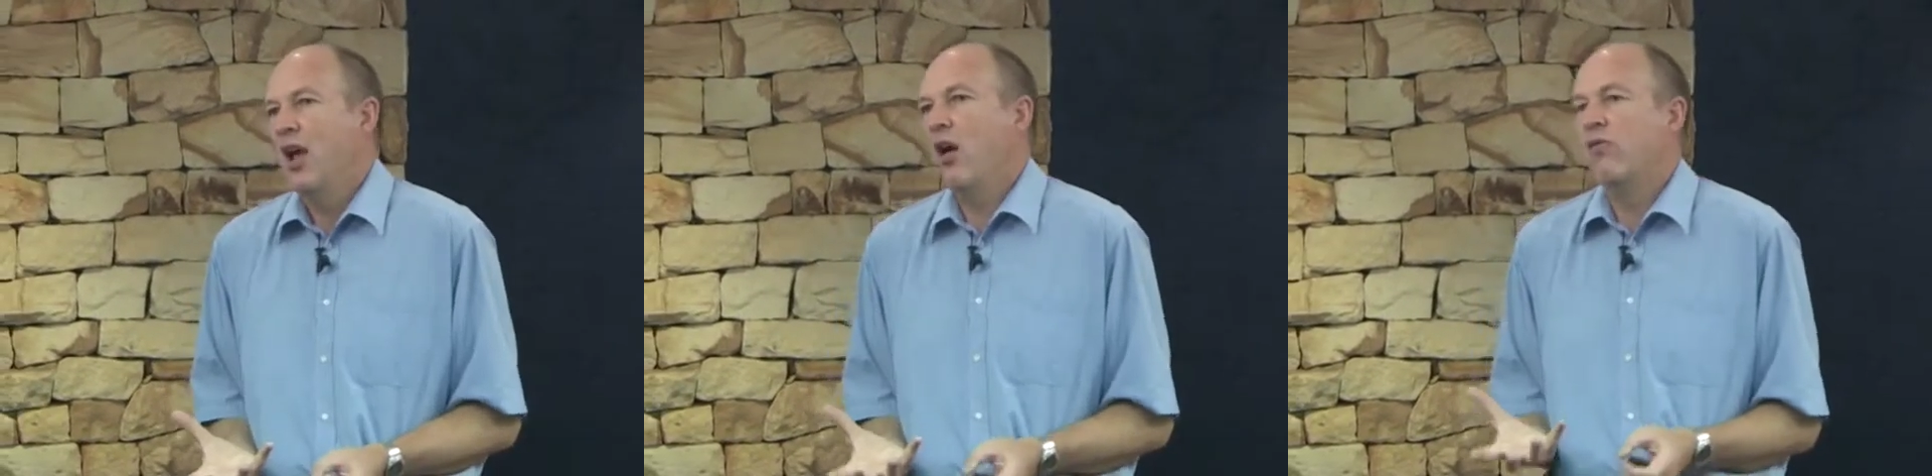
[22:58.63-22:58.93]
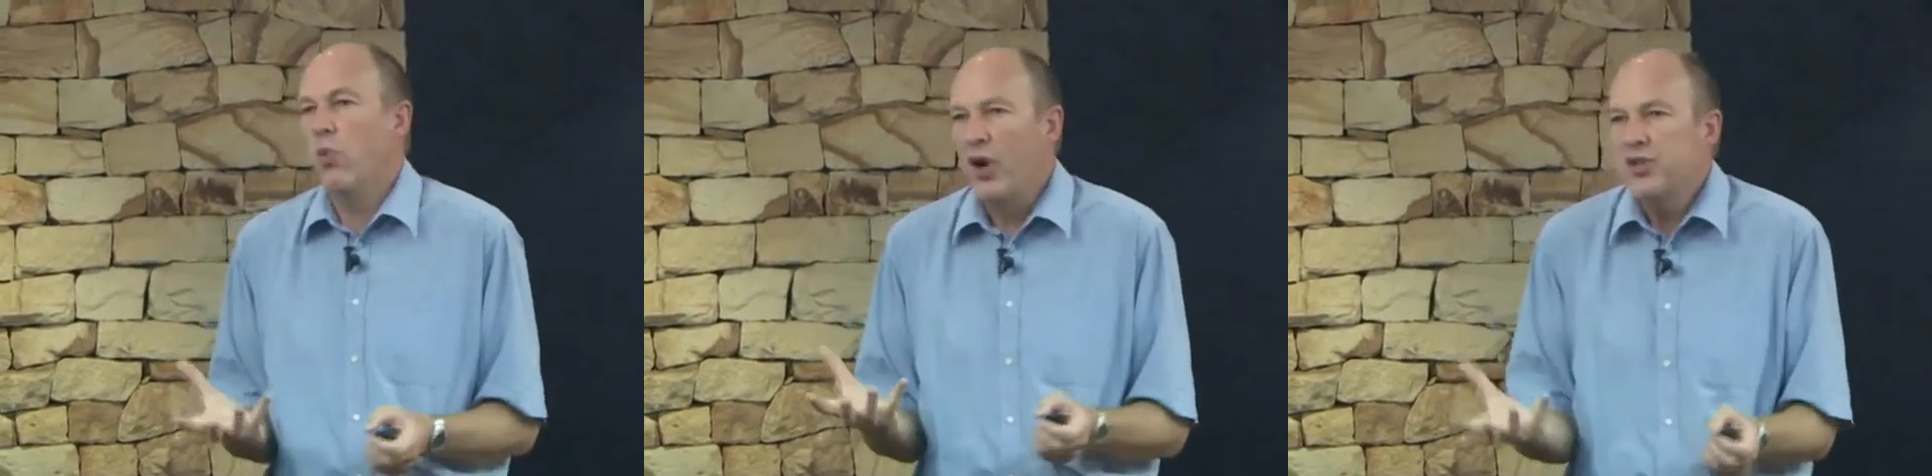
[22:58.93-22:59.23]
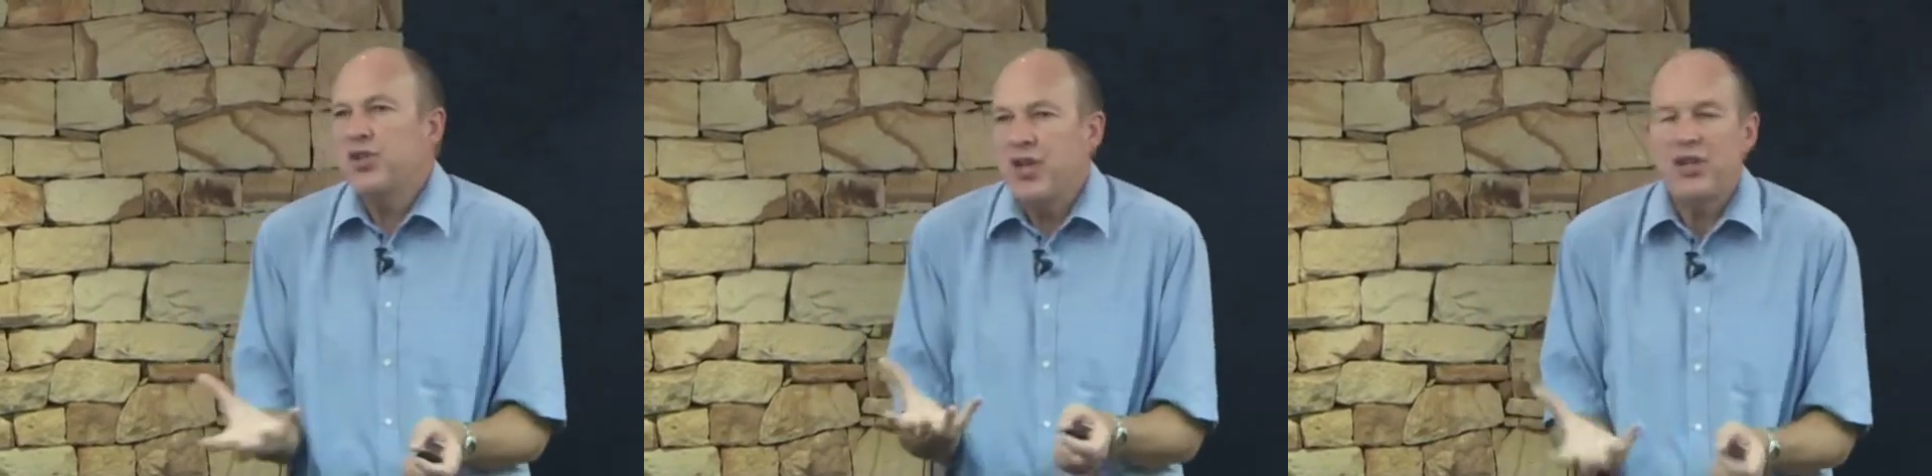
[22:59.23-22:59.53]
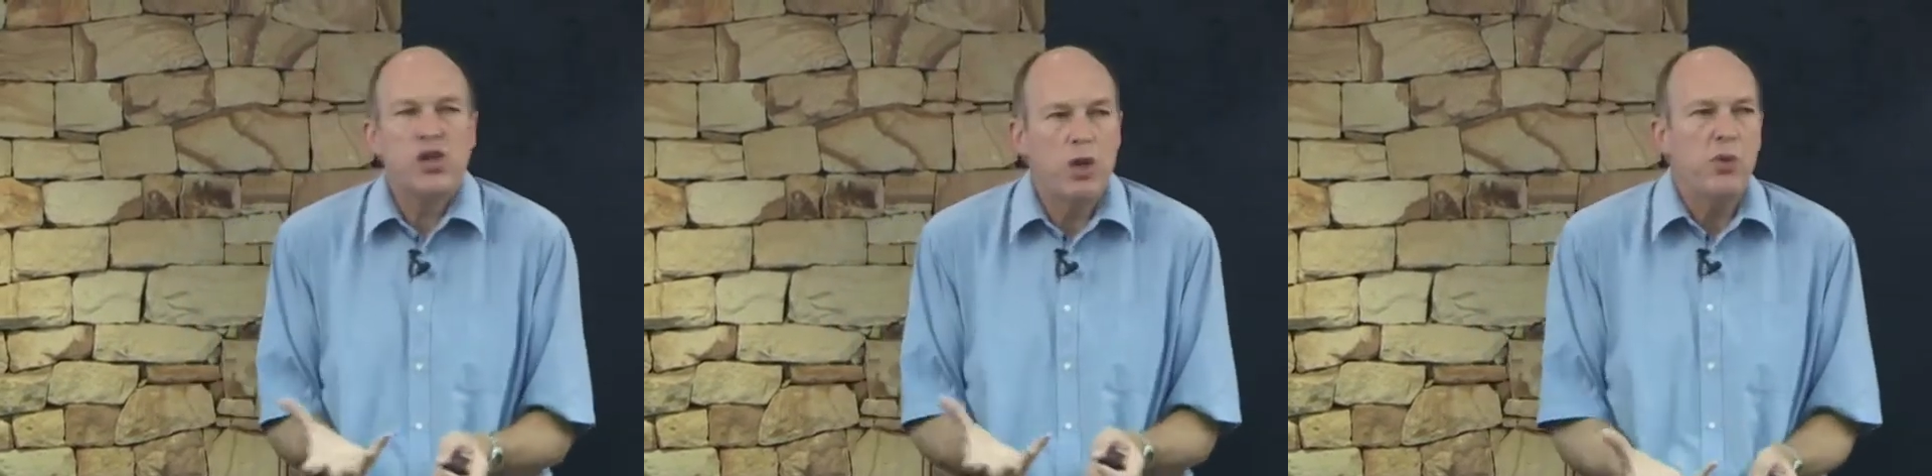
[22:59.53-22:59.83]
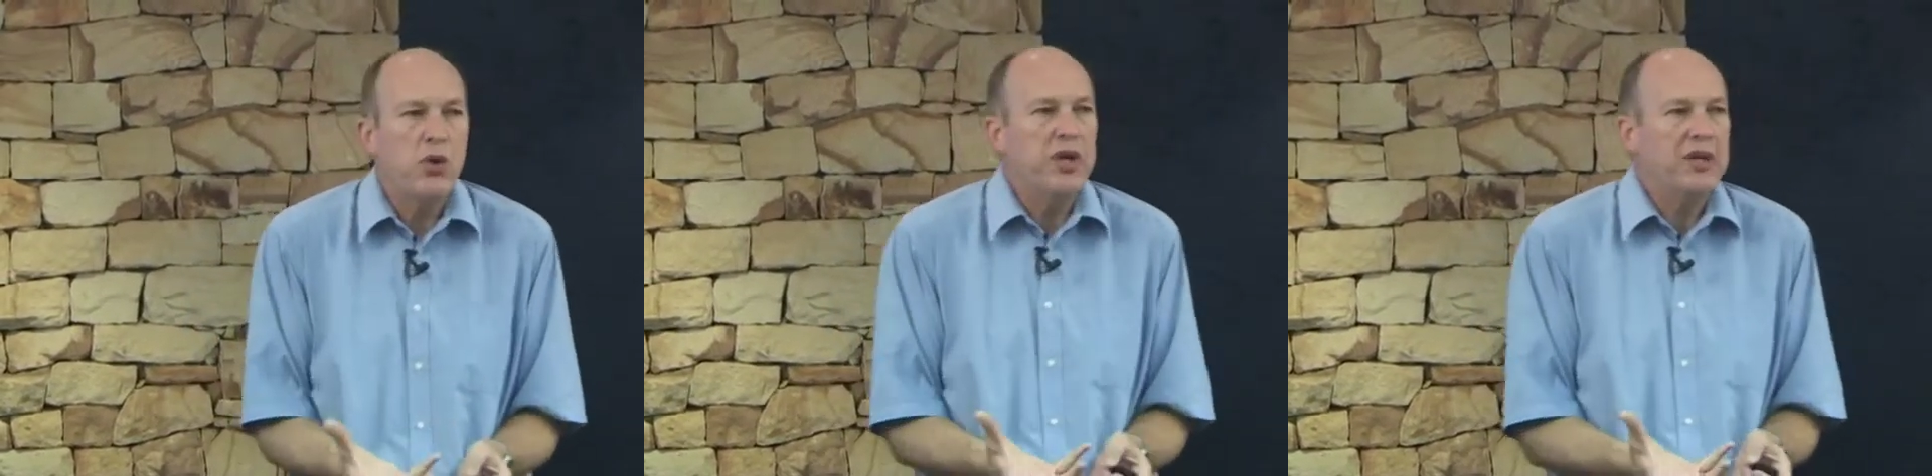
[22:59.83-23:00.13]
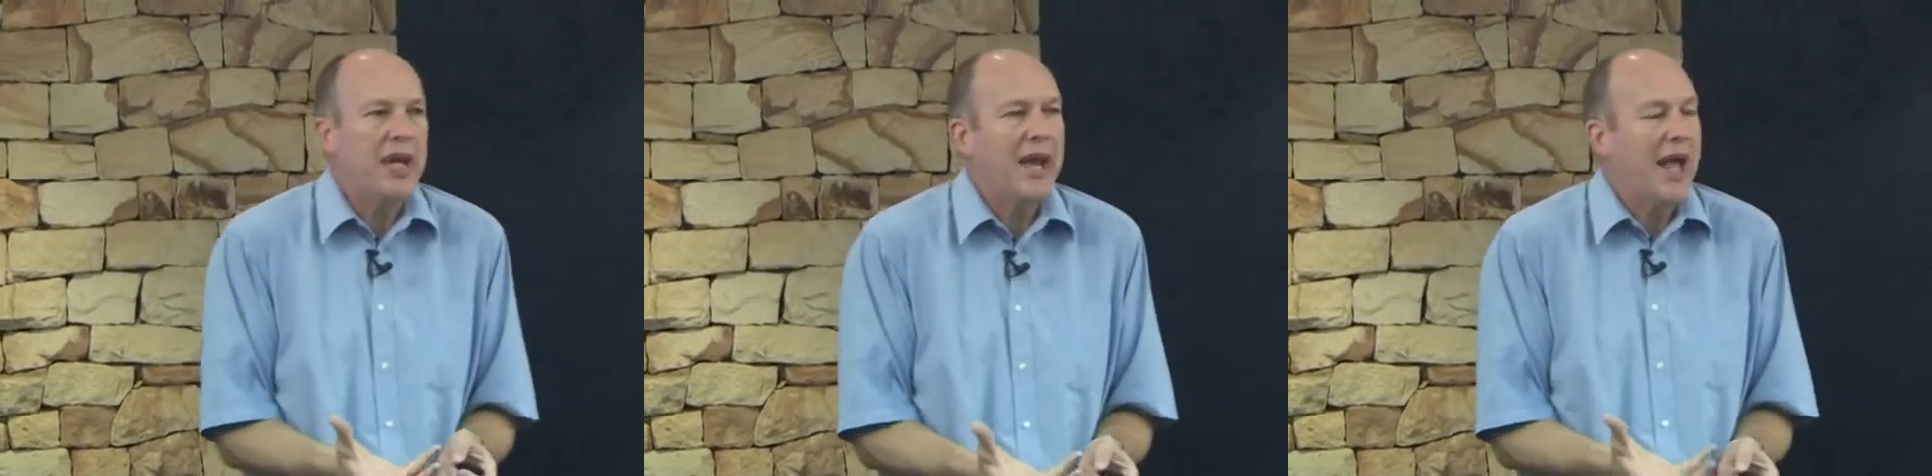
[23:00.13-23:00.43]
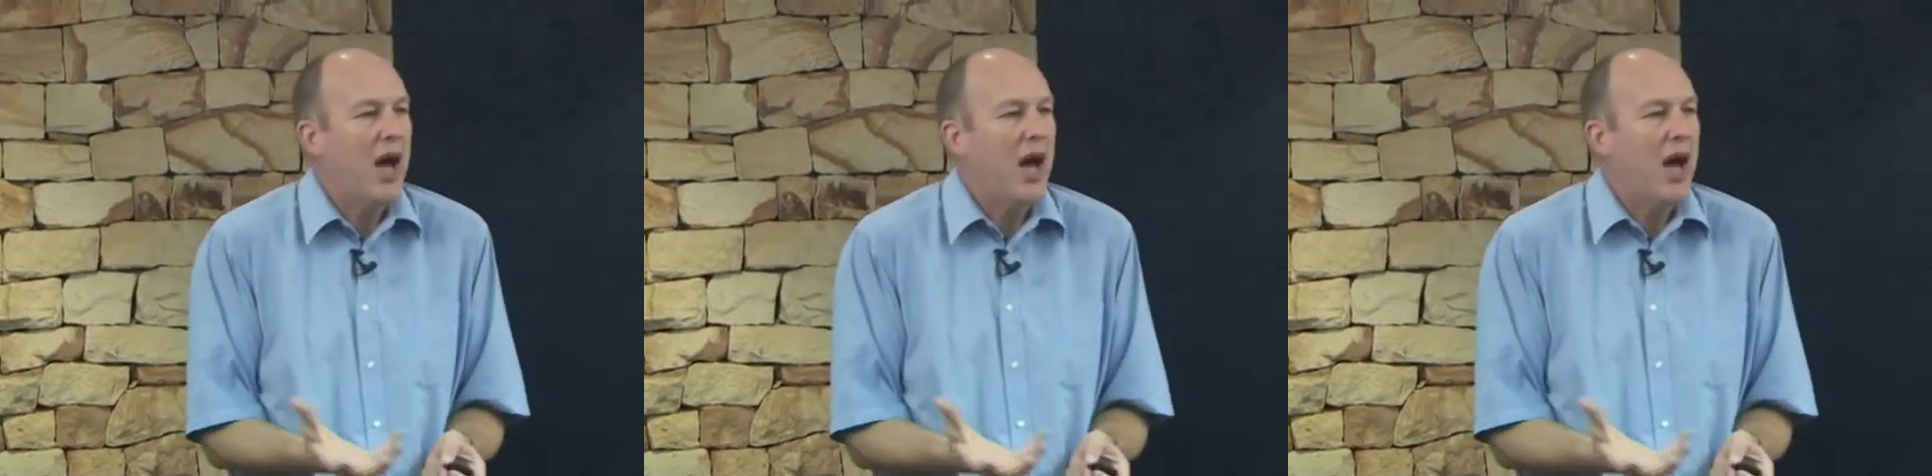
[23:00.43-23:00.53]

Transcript: of one such community and